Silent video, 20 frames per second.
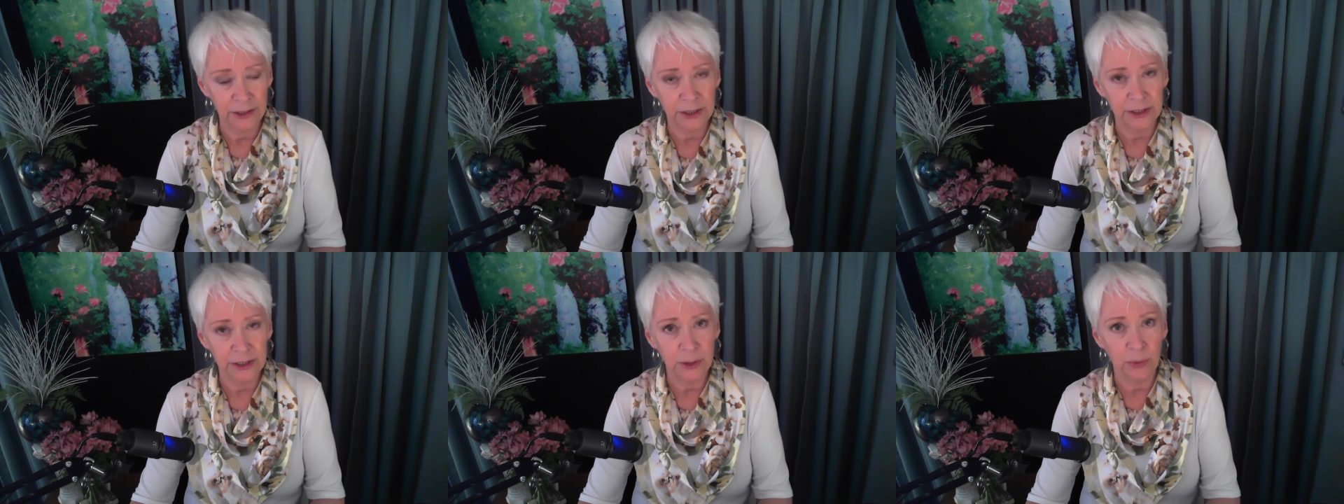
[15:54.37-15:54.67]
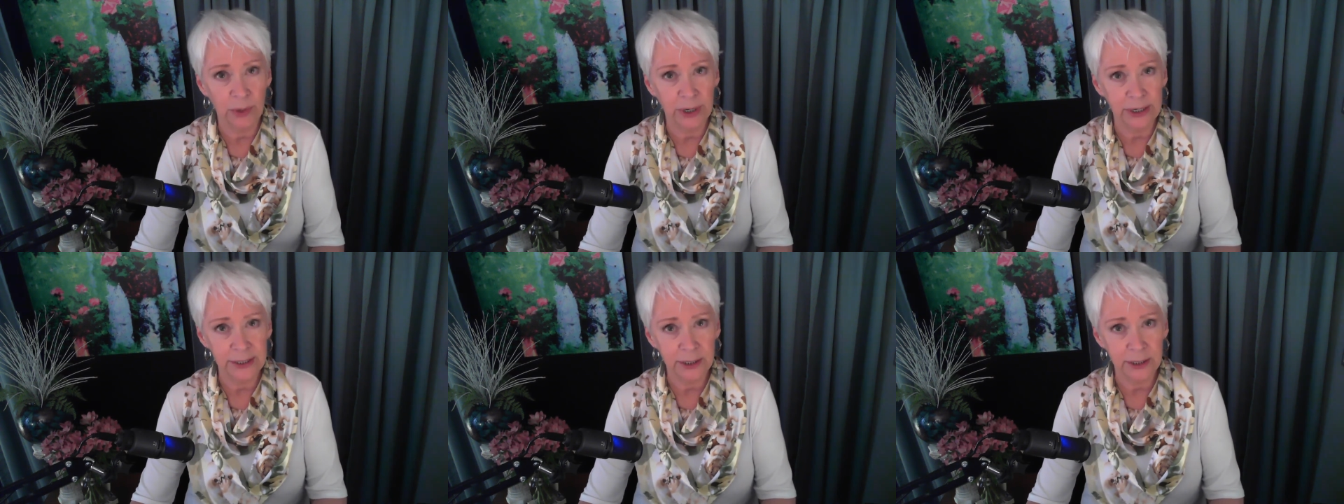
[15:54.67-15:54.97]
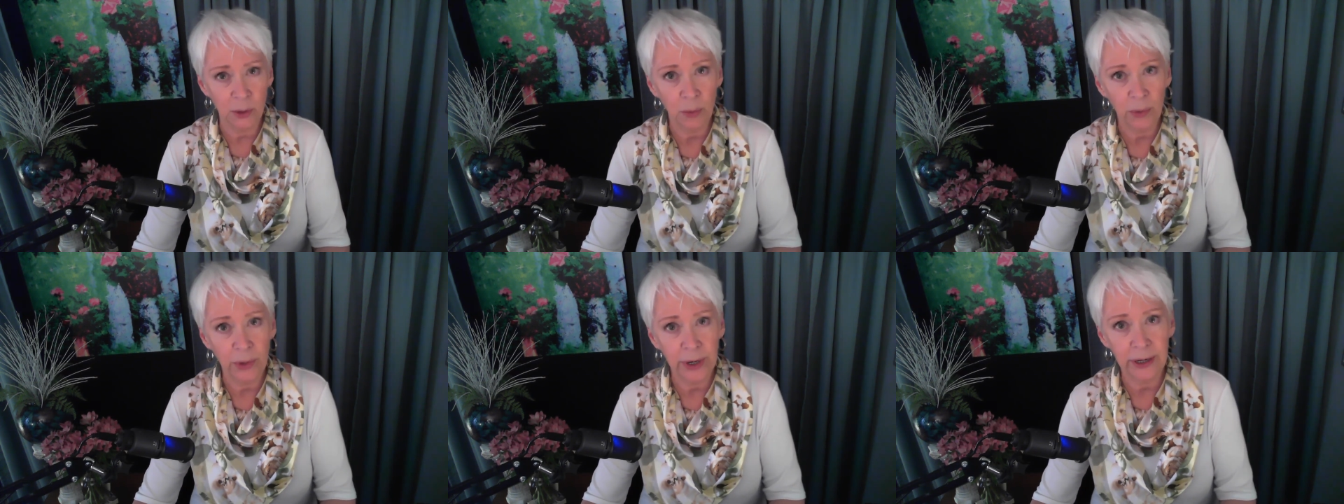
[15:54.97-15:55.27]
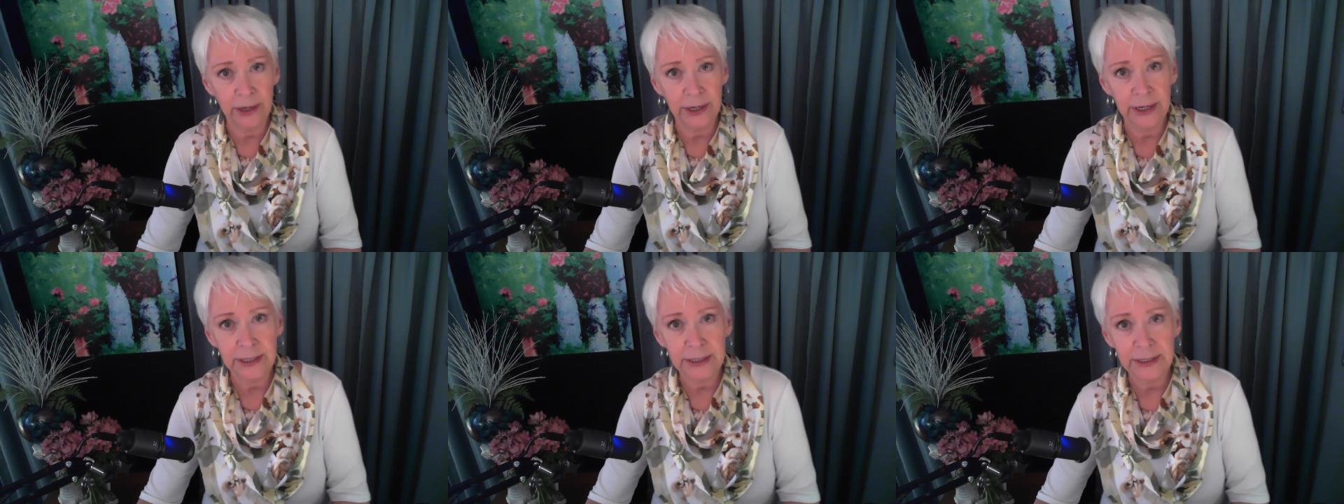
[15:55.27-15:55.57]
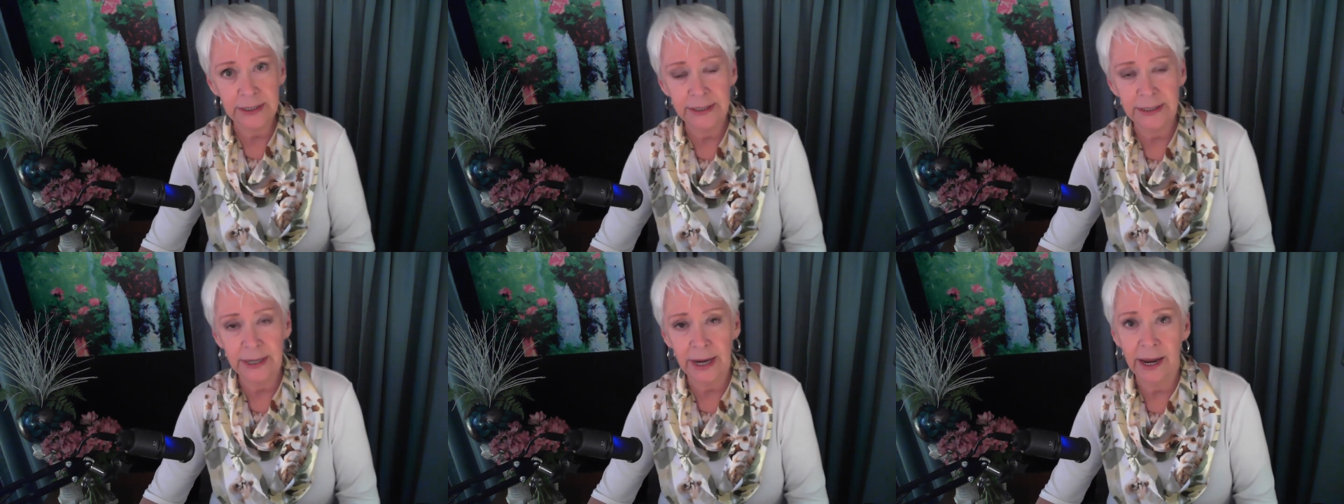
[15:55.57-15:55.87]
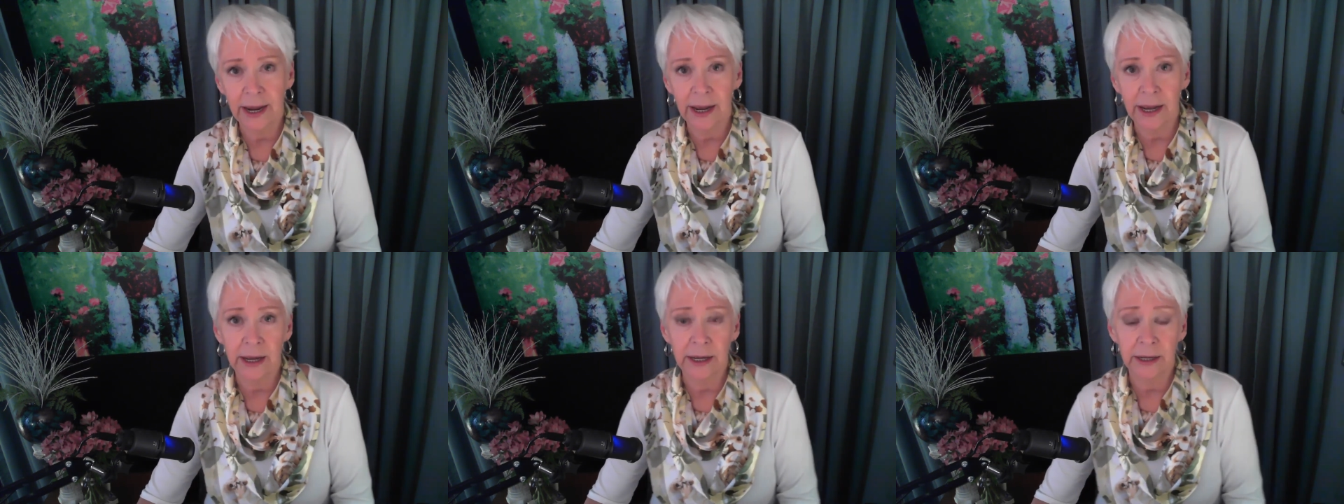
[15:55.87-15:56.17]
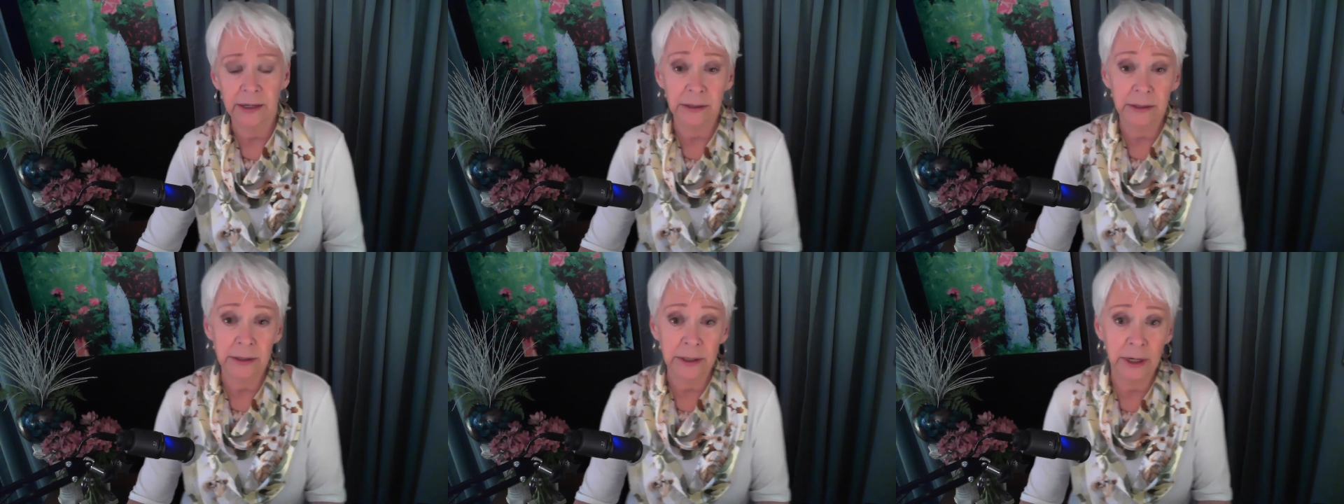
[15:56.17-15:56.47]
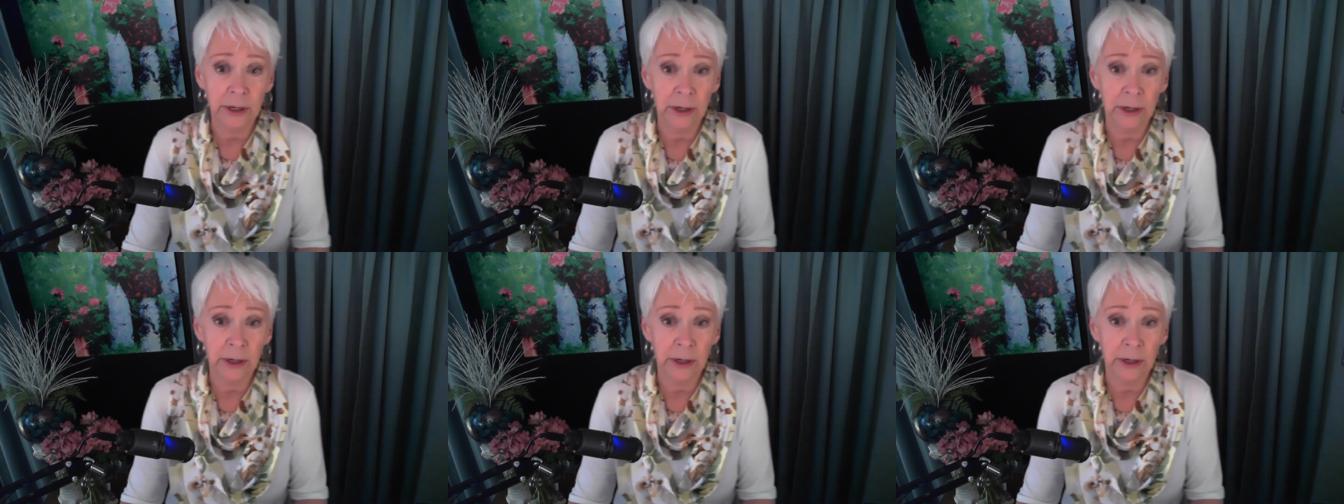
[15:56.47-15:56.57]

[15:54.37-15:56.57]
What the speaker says: just raising awareness and,